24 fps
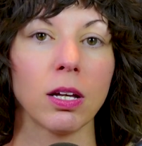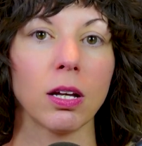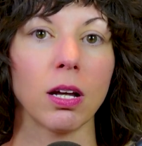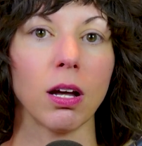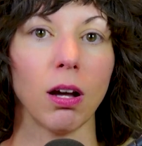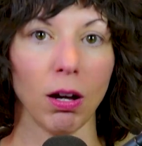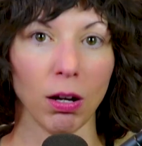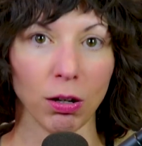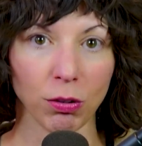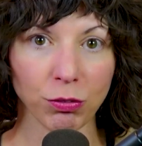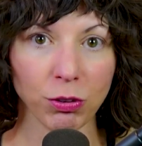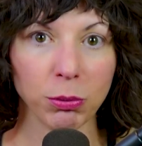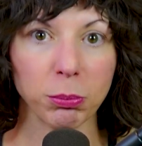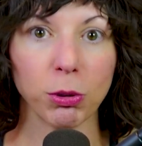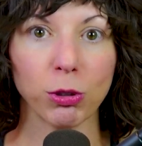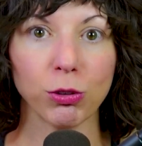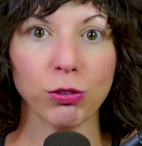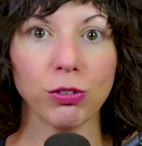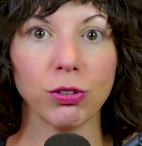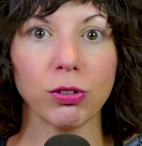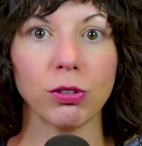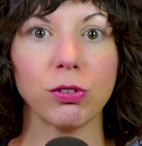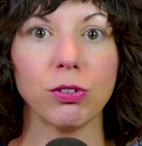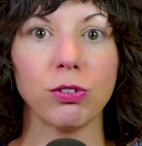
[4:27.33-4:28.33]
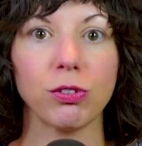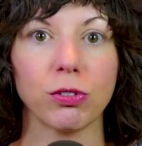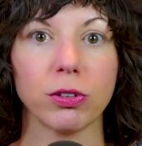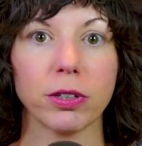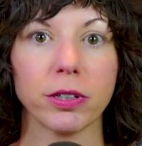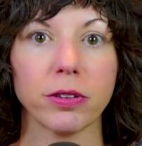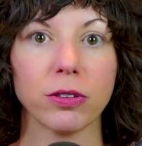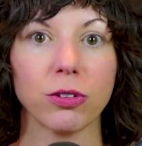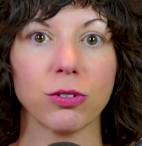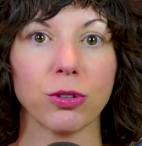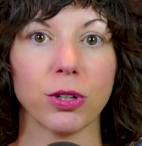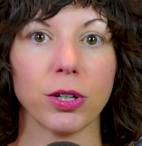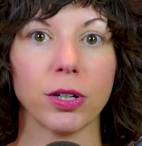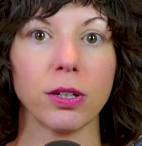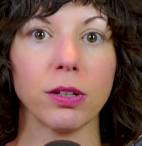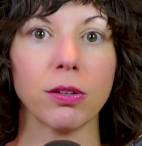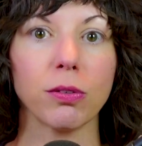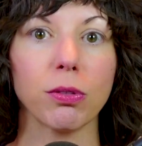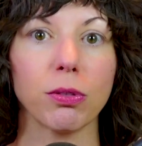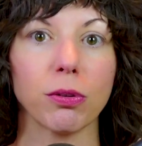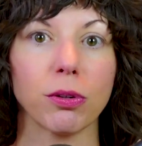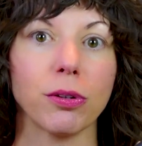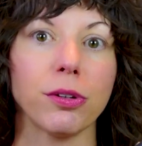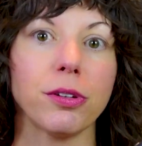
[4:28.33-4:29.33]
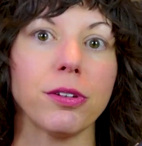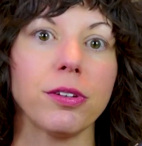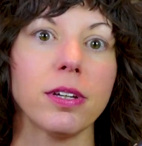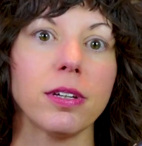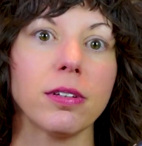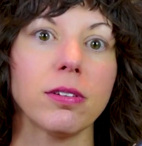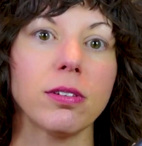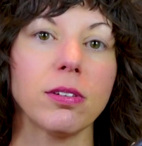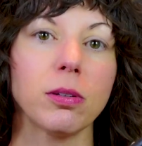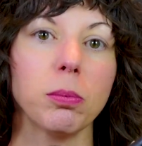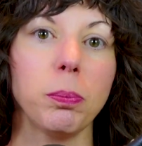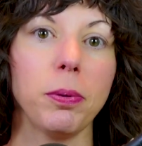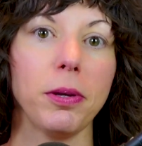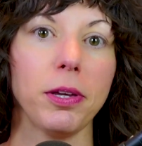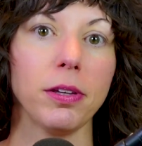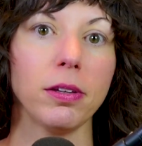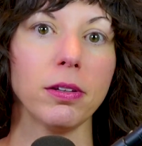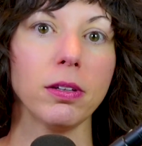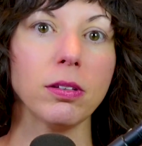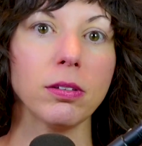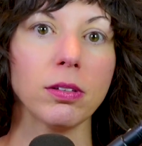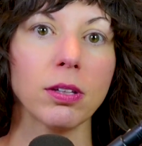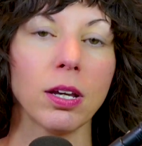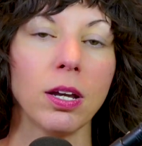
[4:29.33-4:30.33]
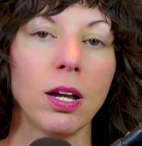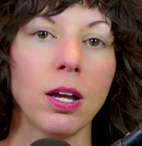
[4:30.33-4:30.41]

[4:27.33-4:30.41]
of Emotional Strength Training, 30 Days to Peace.